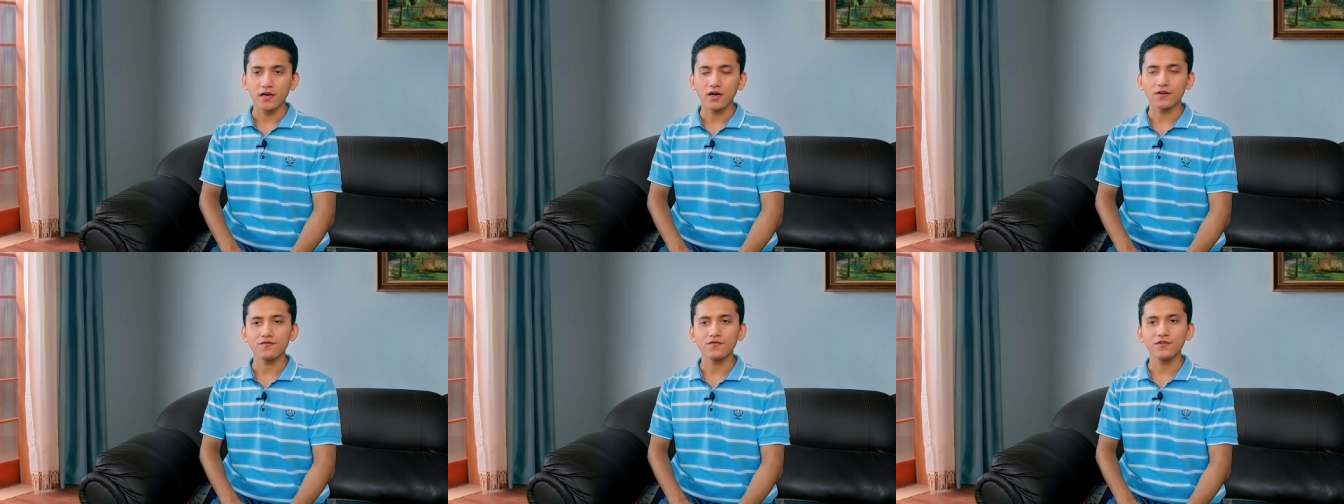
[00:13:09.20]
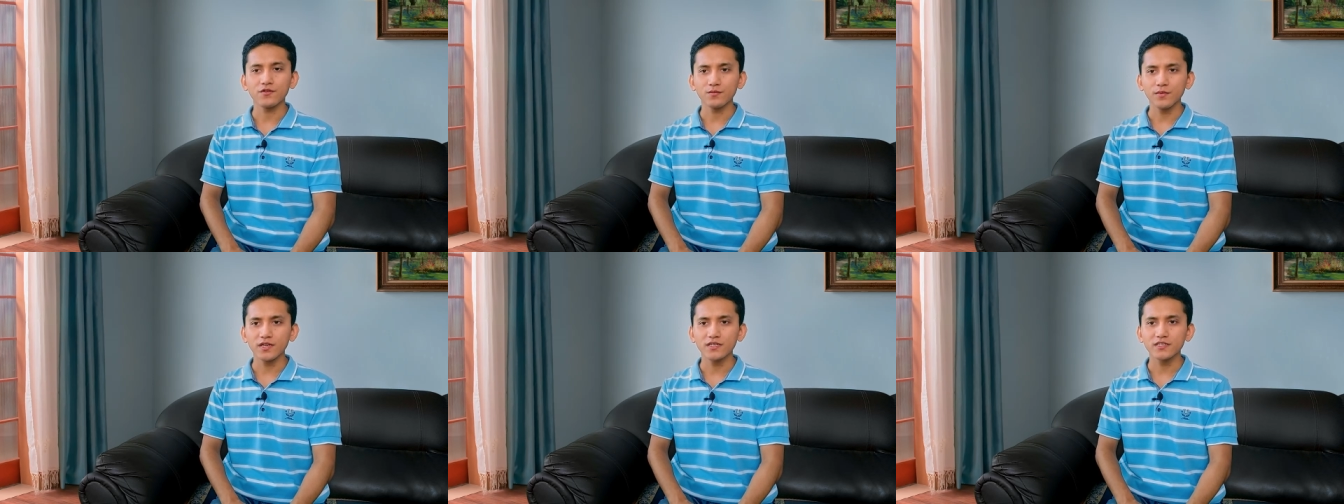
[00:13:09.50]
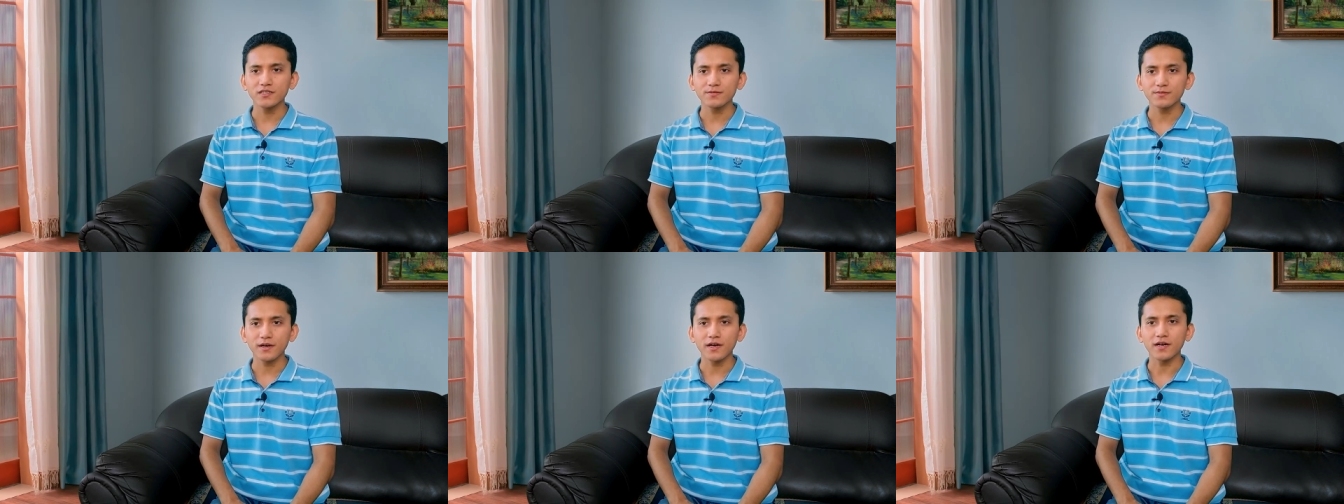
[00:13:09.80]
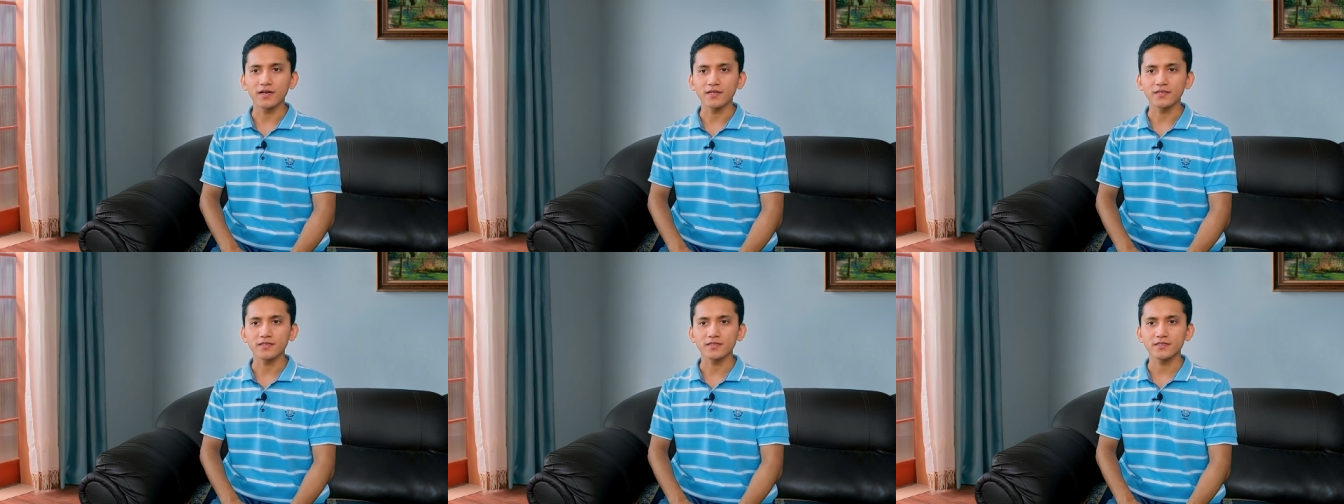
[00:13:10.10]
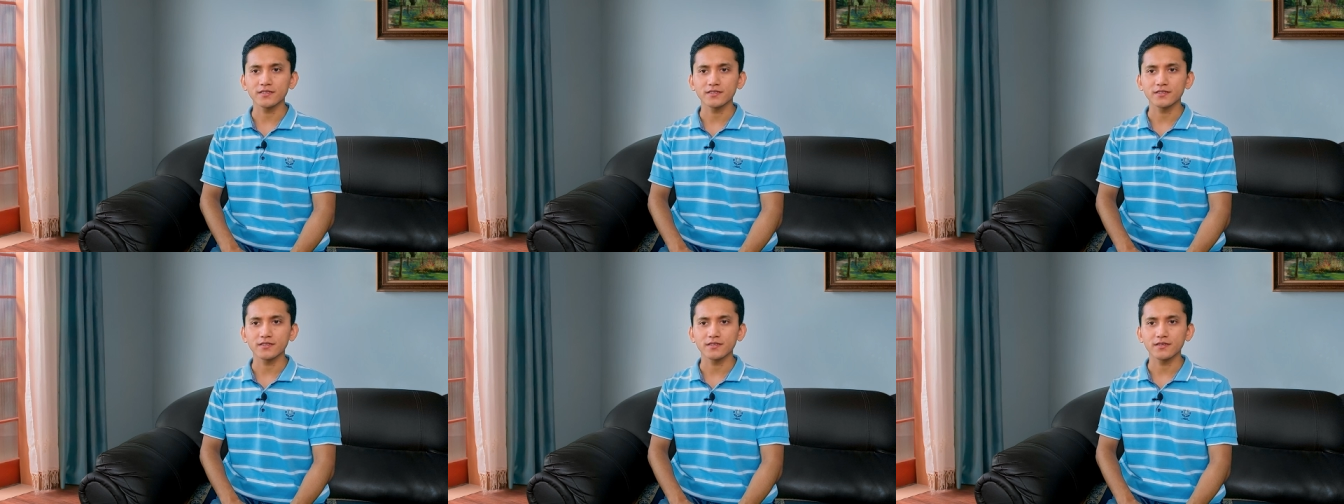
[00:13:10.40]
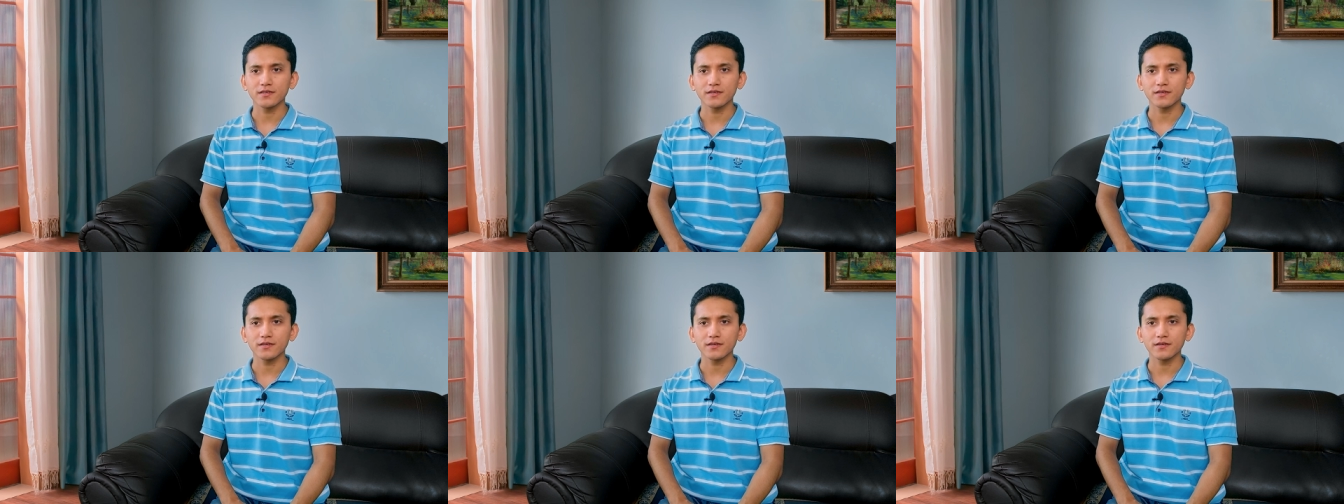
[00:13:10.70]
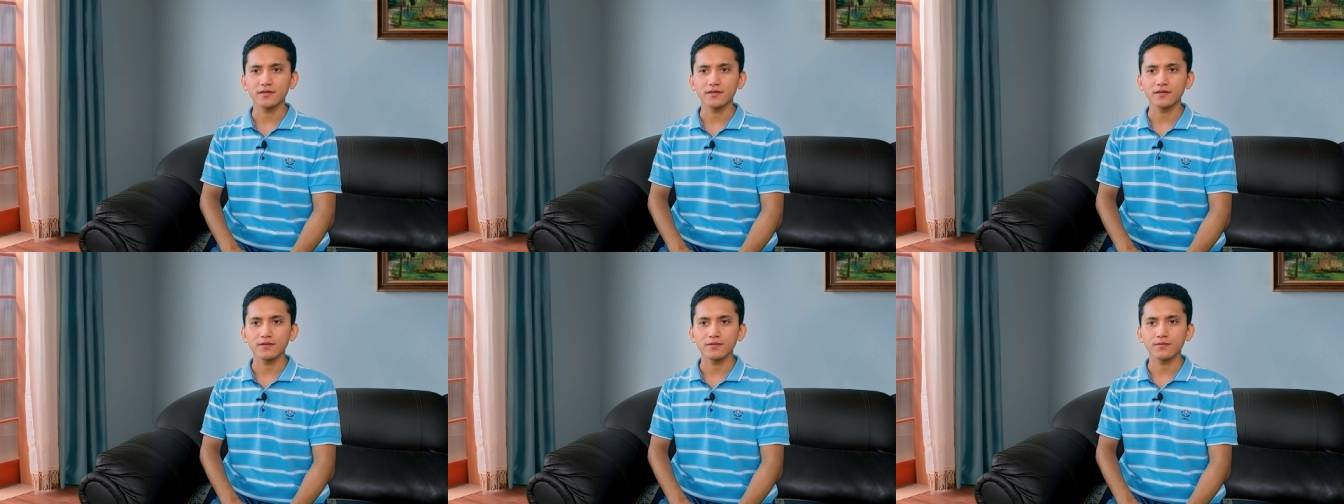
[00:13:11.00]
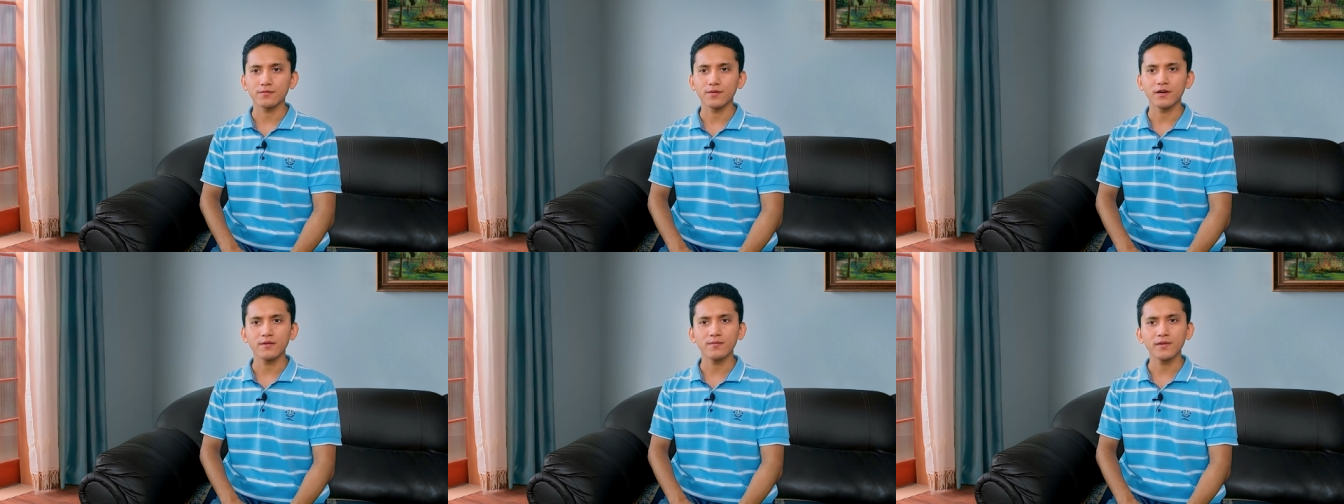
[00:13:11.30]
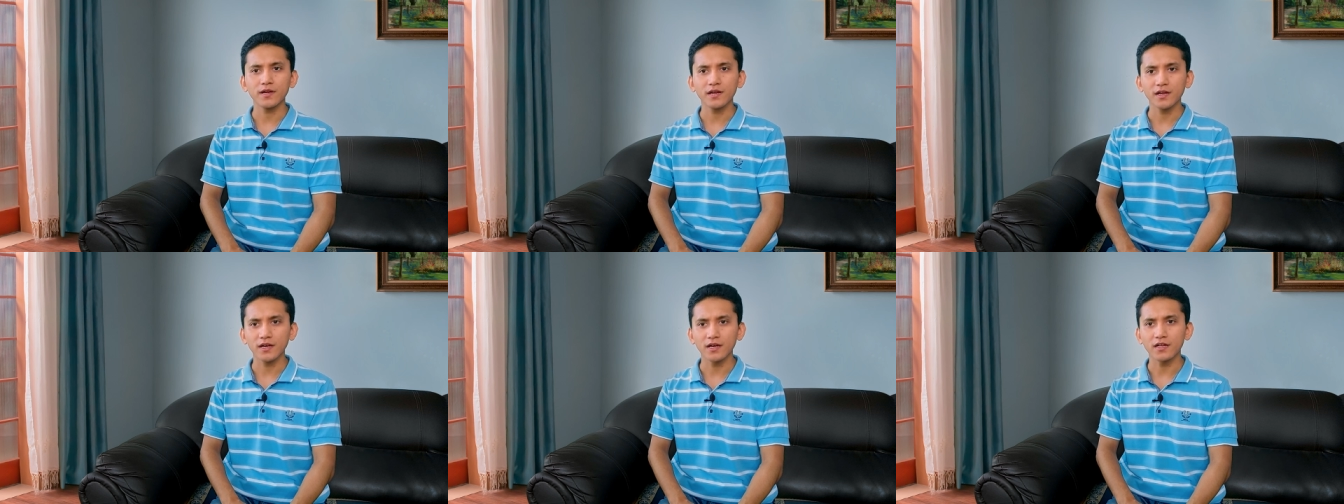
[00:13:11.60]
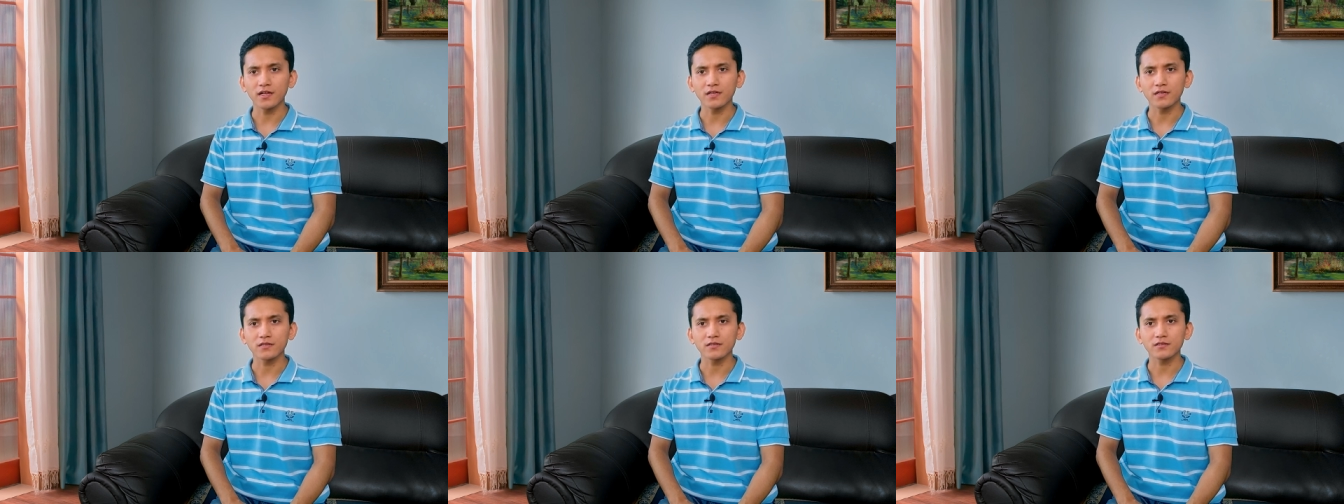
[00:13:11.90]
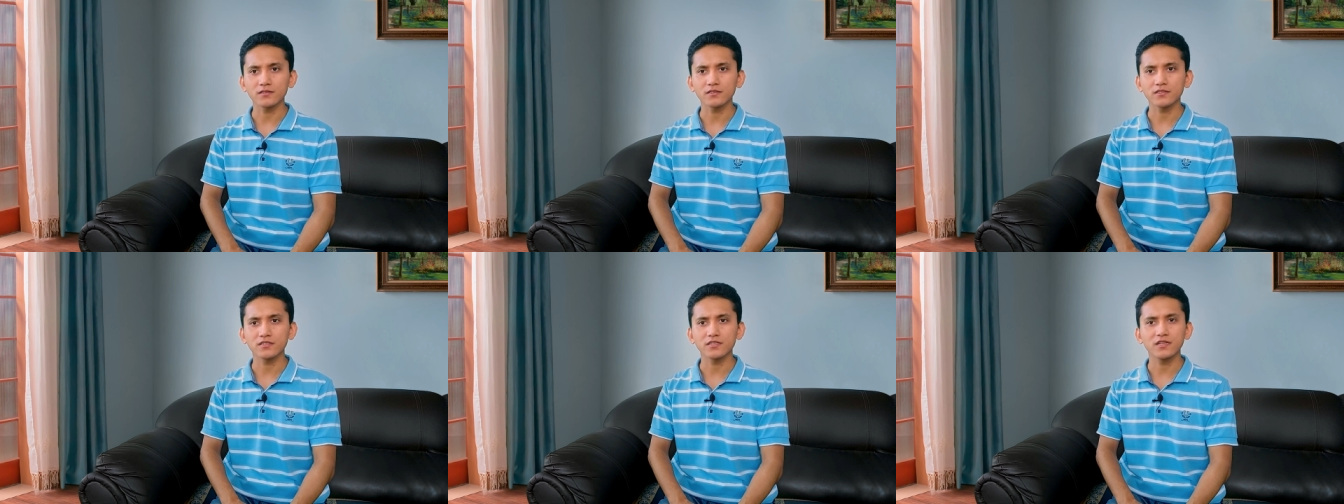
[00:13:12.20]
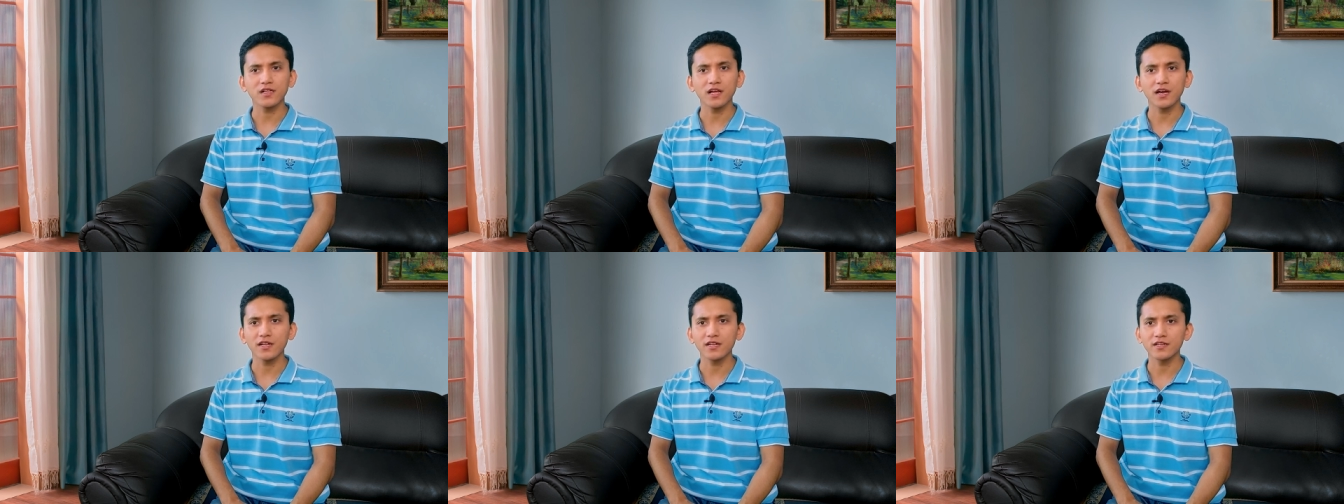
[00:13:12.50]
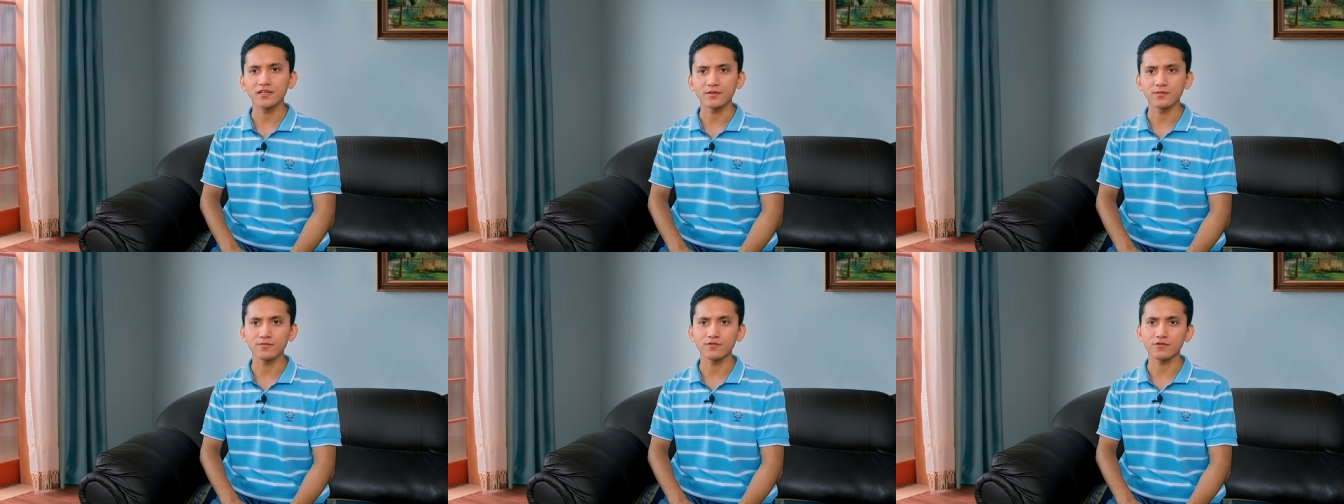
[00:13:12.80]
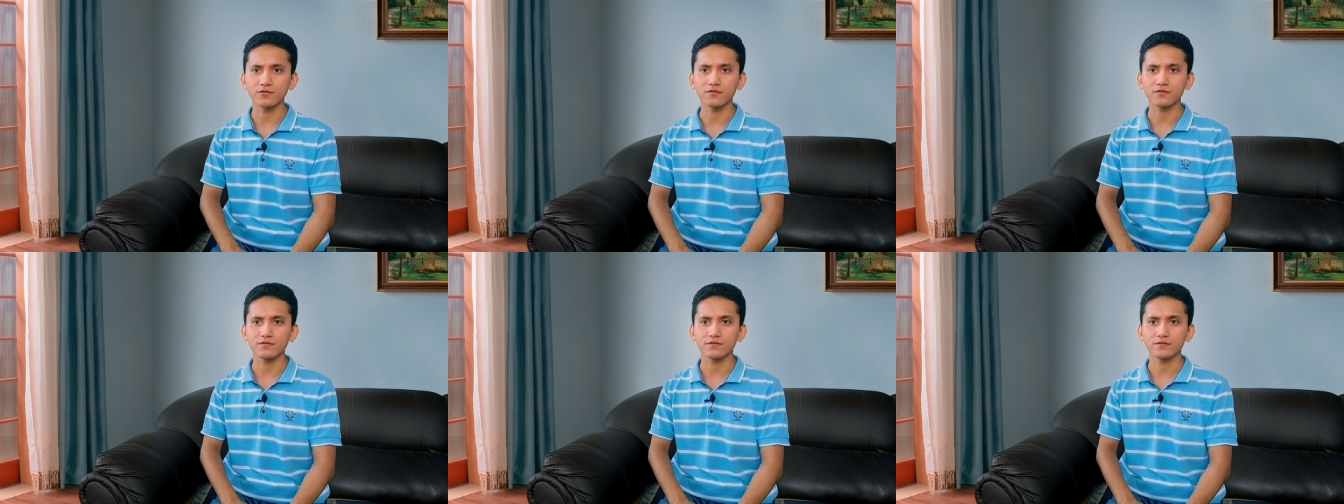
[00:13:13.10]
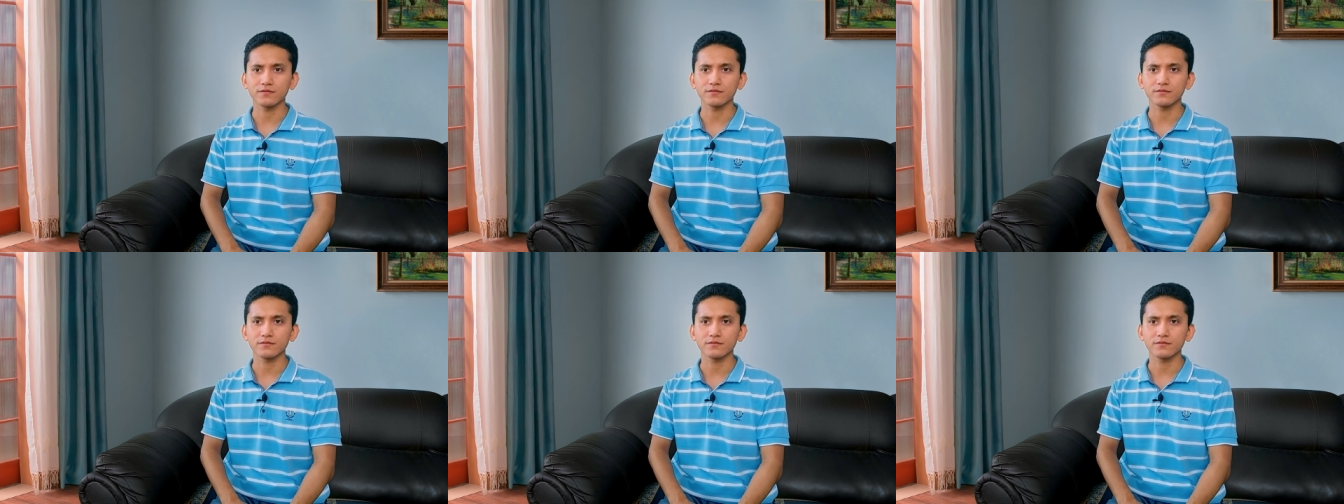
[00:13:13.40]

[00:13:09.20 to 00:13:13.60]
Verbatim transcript: A few months passed, but my health still hadn't improved.